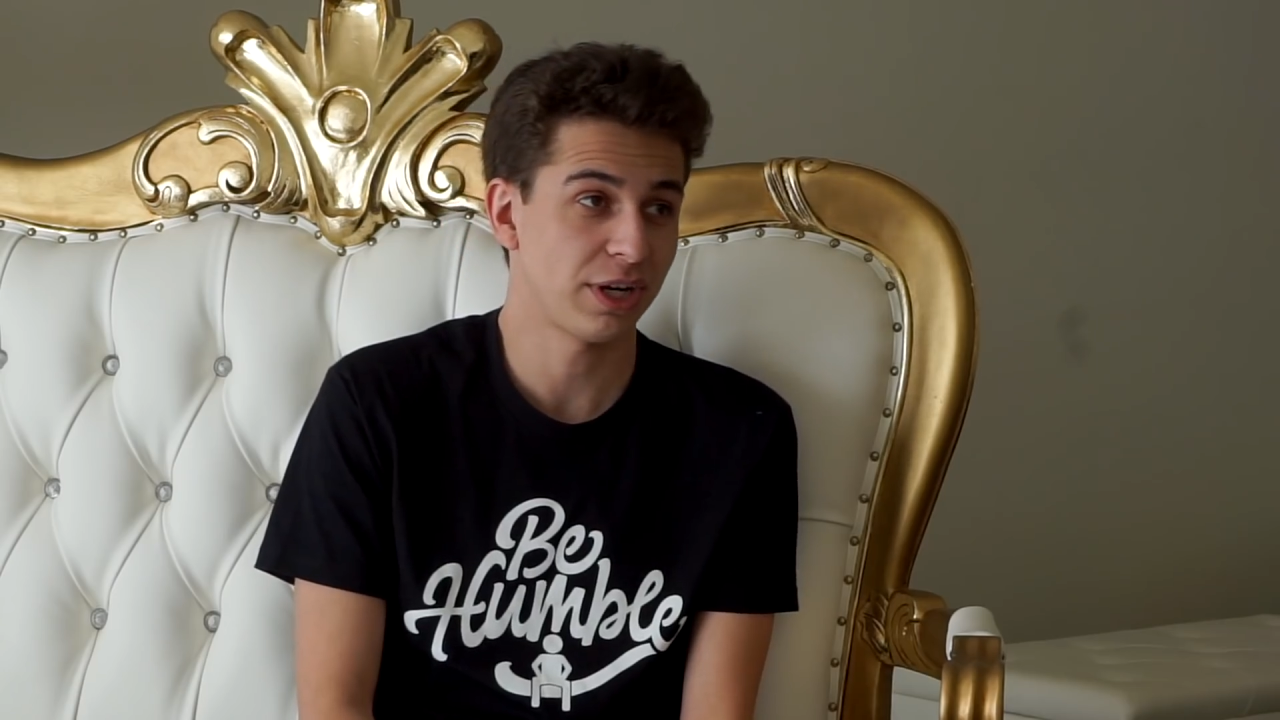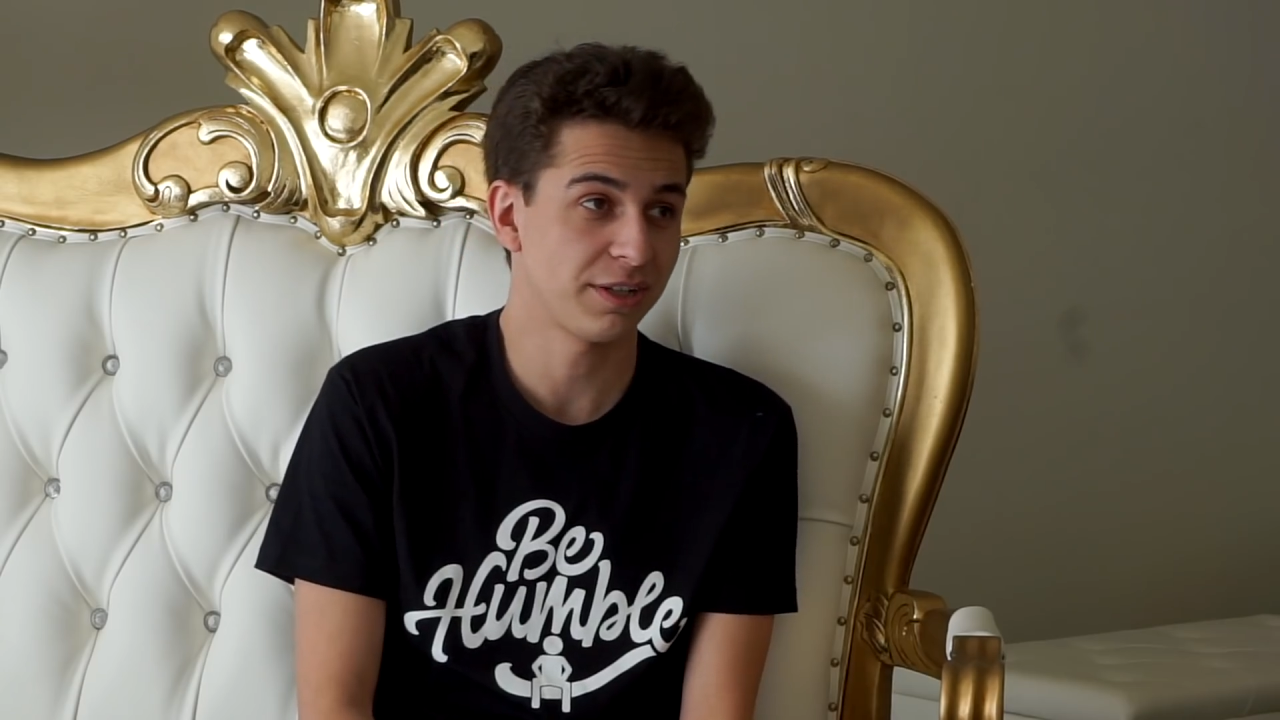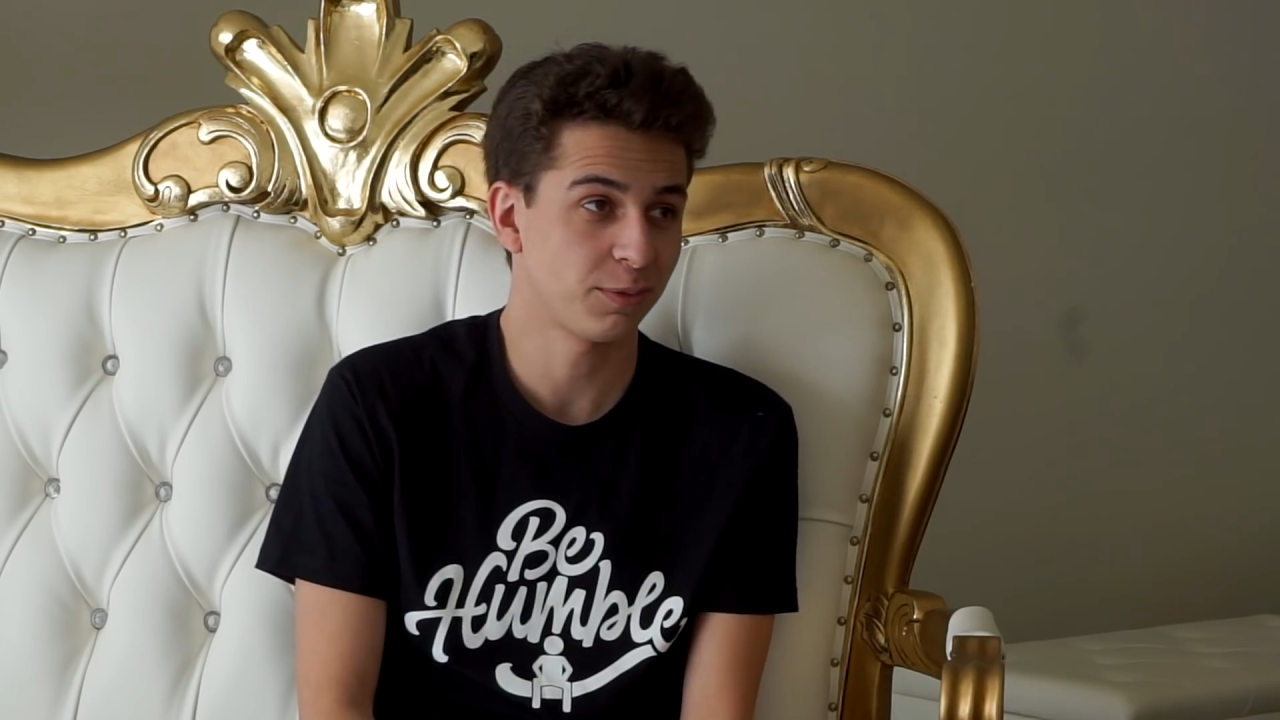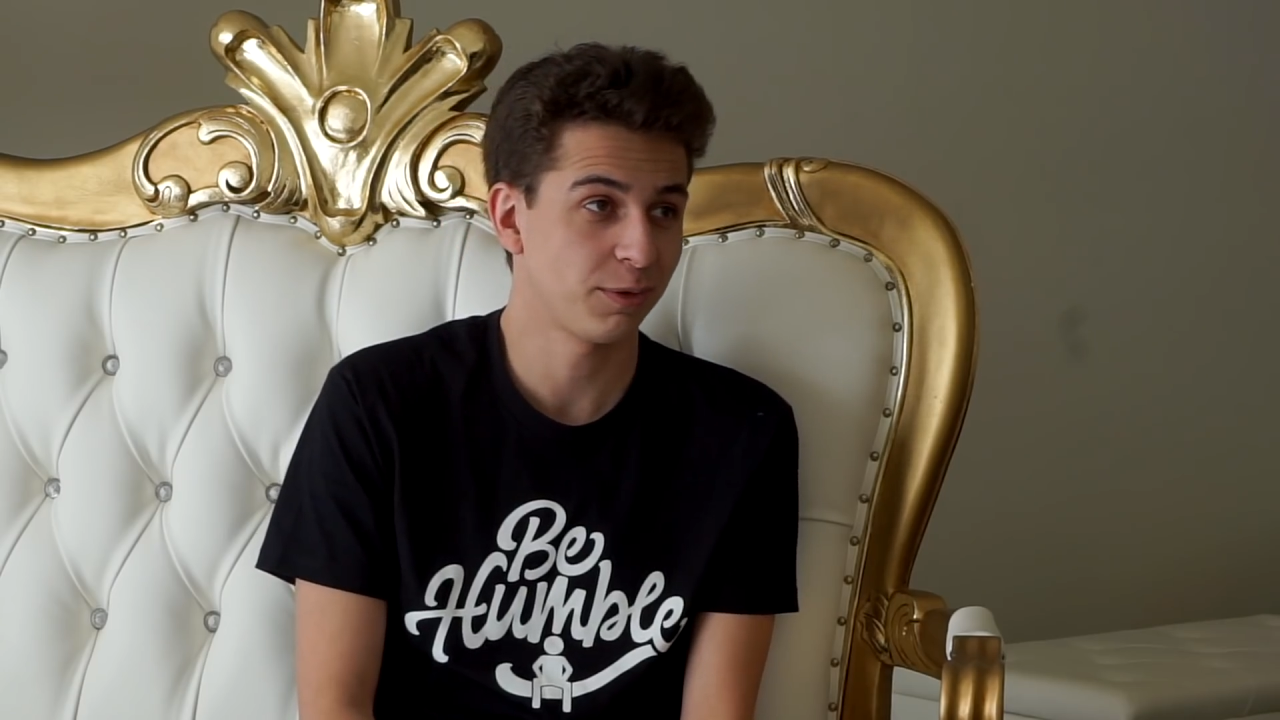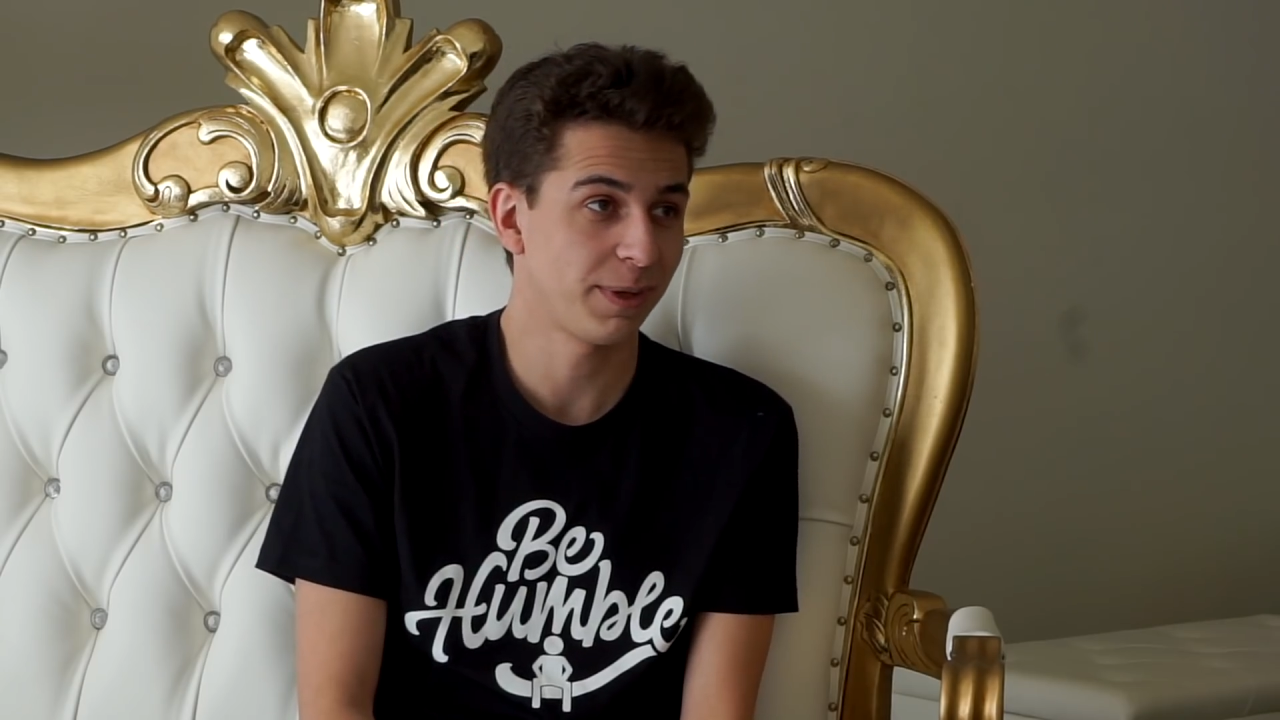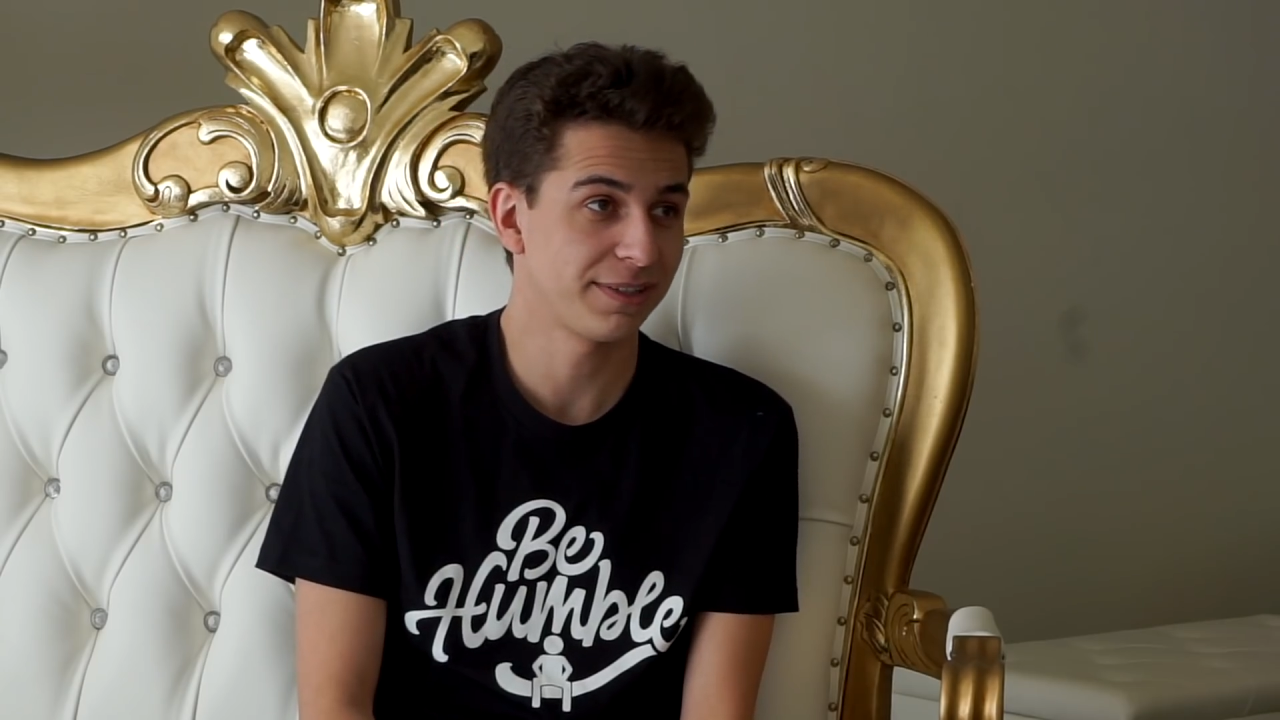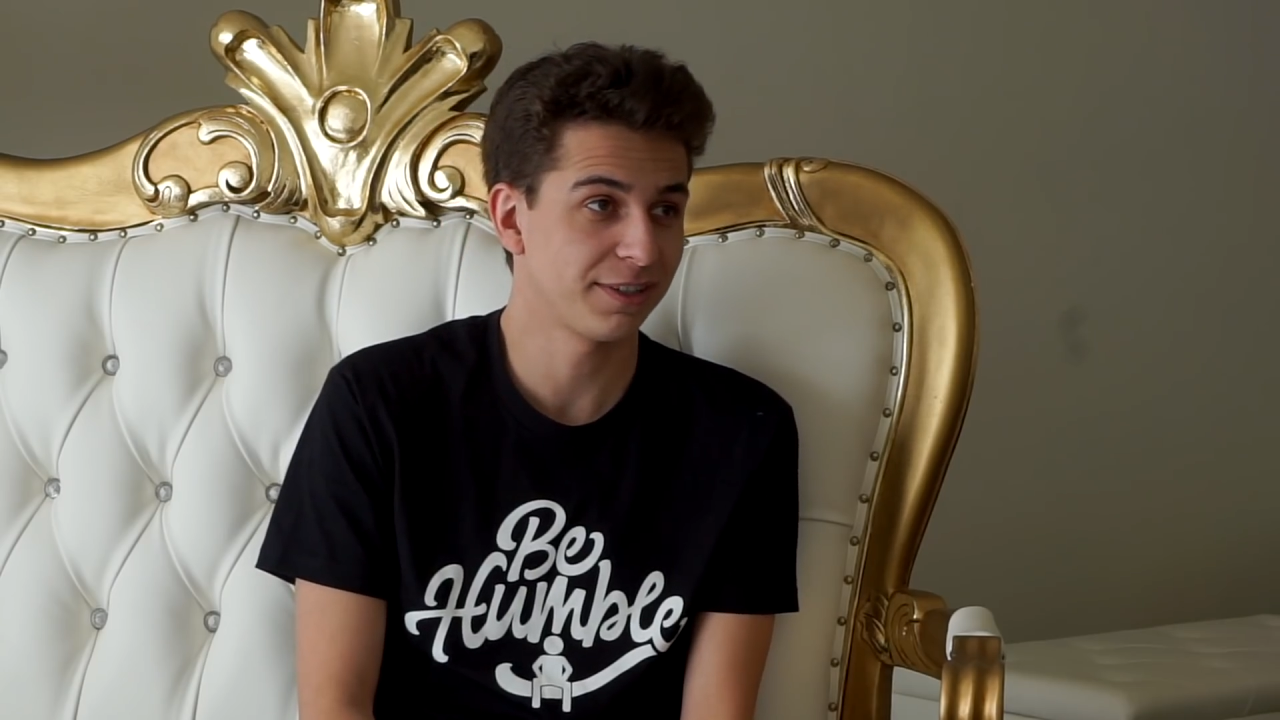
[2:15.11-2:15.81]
transport